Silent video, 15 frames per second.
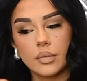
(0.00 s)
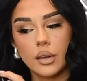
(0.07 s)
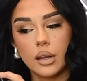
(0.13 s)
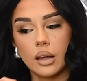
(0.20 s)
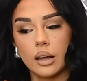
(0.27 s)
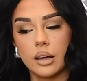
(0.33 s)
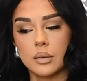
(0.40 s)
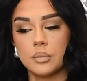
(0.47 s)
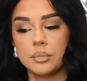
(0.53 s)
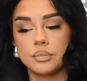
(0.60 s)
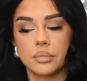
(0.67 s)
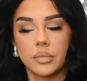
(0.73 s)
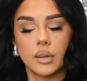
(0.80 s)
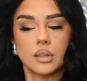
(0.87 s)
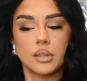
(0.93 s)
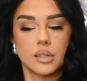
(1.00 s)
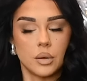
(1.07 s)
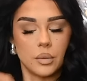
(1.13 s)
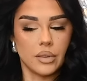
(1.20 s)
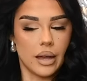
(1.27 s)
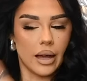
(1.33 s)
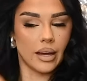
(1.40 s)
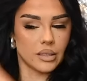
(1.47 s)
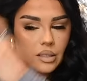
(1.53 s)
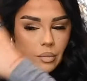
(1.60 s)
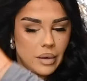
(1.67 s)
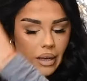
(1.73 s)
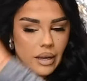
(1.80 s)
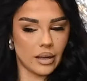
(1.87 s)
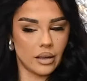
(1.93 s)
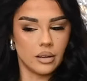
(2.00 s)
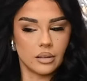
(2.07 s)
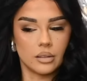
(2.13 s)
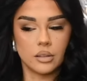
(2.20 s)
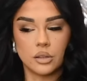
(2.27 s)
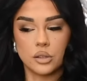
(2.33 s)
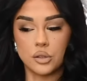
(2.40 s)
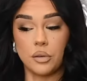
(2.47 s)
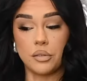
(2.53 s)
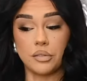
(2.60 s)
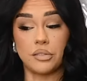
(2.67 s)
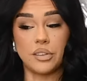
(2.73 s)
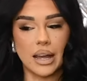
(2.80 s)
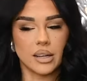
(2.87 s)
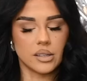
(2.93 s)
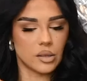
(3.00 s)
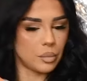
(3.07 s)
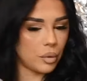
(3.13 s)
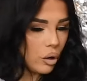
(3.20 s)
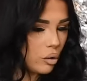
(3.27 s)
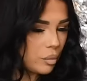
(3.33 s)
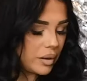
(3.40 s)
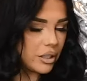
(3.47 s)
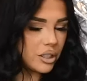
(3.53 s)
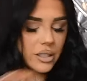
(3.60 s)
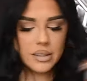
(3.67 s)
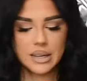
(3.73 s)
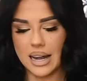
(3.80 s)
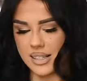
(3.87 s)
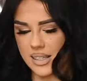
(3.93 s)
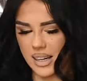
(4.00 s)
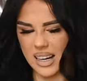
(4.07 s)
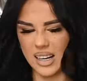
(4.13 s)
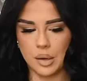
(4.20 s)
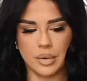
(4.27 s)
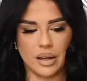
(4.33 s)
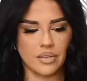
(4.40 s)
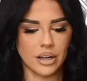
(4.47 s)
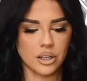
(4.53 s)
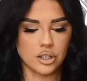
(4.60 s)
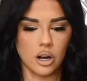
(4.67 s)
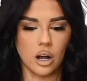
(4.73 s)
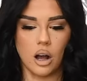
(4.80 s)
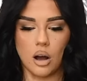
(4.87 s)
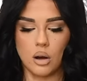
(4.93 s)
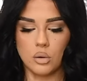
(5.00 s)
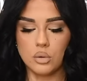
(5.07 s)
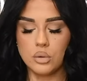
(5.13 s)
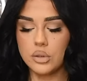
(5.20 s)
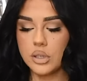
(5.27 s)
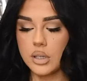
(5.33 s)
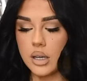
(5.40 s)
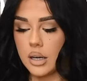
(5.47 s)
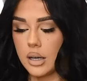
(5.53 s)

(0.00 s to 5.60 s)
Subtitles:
Still want the hair to be sort of flexible, but it just adds like a little bit of extra hold.